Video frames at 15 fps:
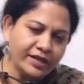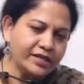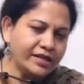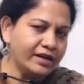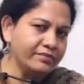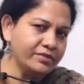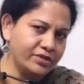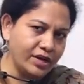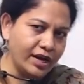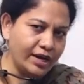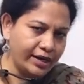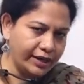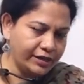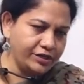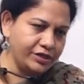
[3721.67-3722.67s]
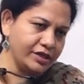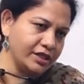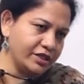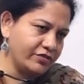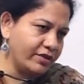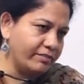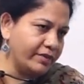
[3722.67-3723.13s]
it comes to our
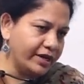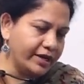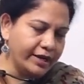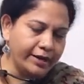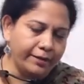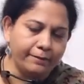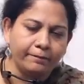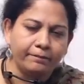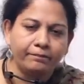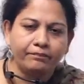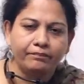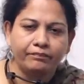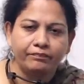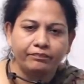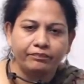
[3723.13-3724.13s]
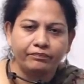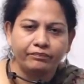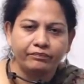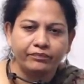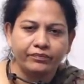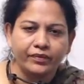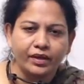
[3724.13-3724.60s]
lectures from Monday,
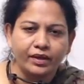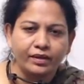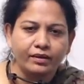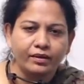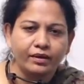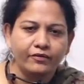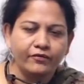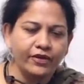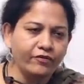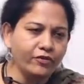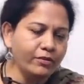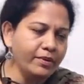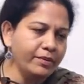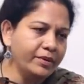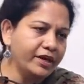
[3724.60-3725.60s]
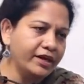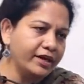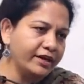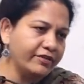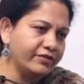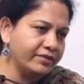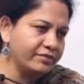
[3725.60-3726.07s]
we would be
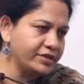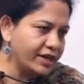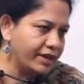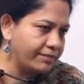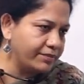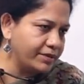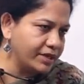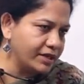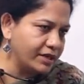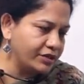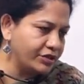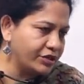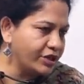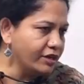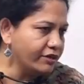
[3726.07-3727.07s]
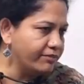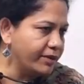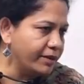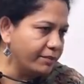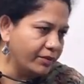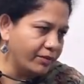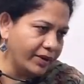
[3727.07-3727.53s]
beginning from chapter 3 of
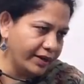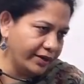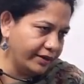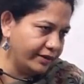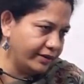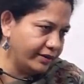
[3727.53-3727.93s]
paper 1.